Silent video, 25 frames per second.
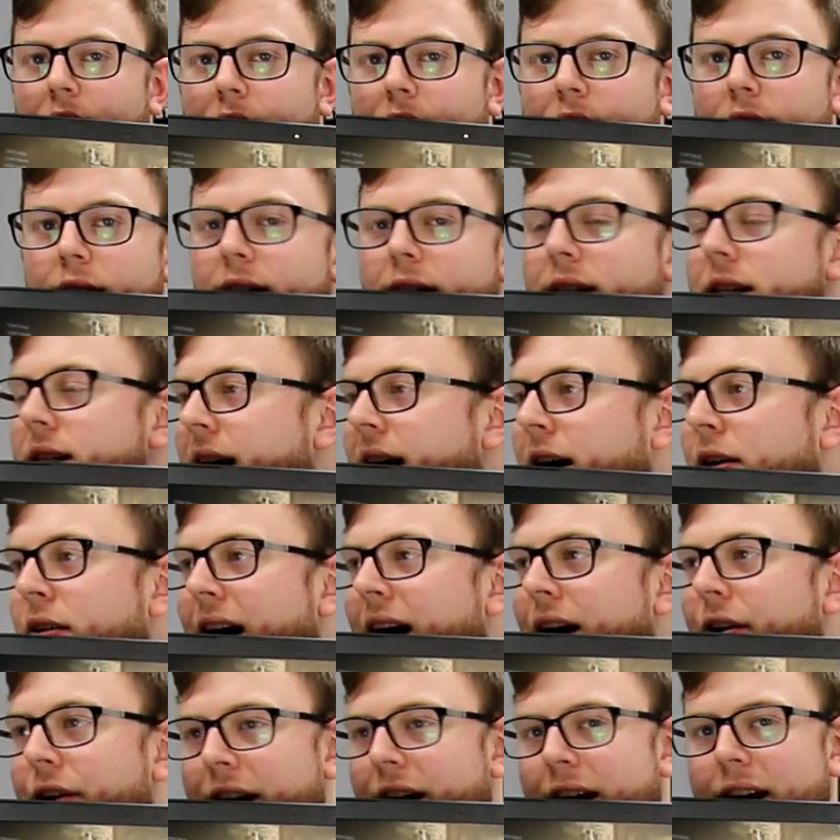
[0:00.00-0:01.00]
this is how
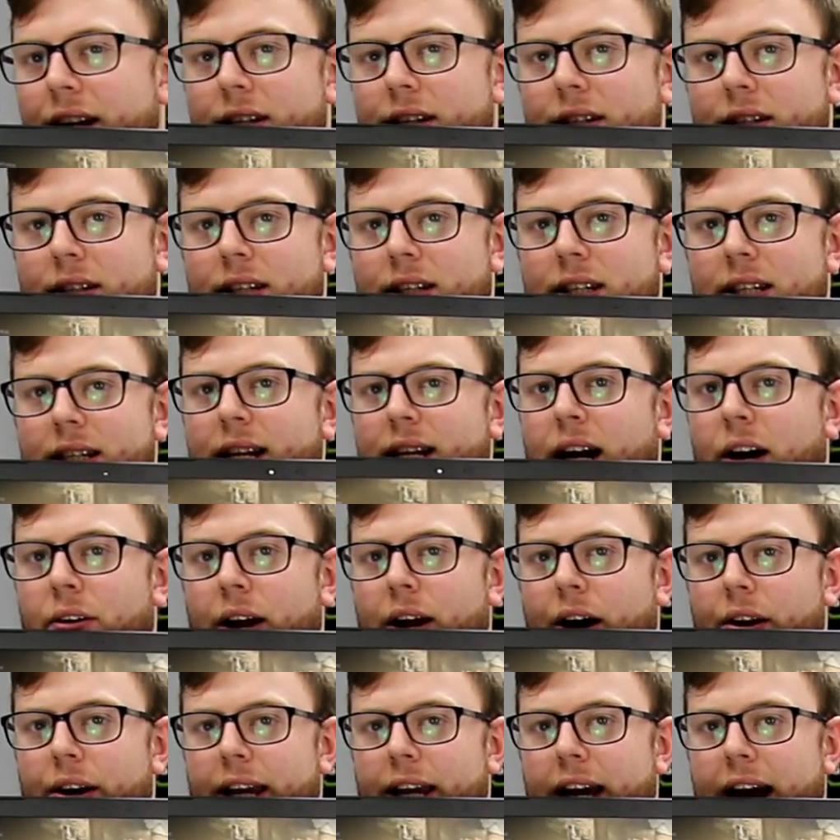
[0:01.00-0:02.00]
loud it is. This is how
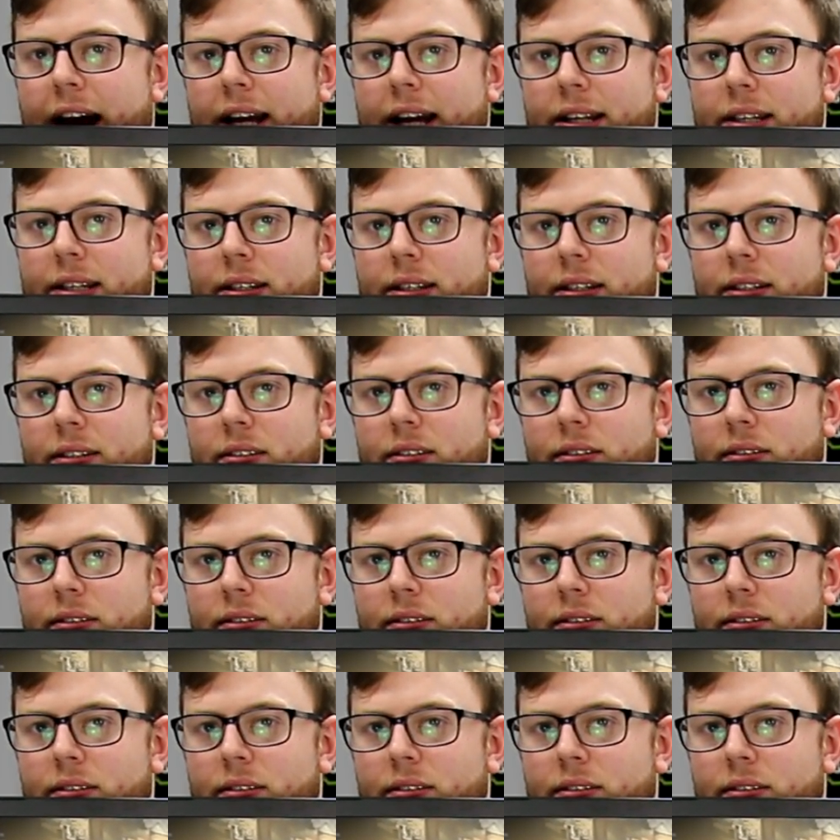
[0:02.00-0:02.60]
loud it gets.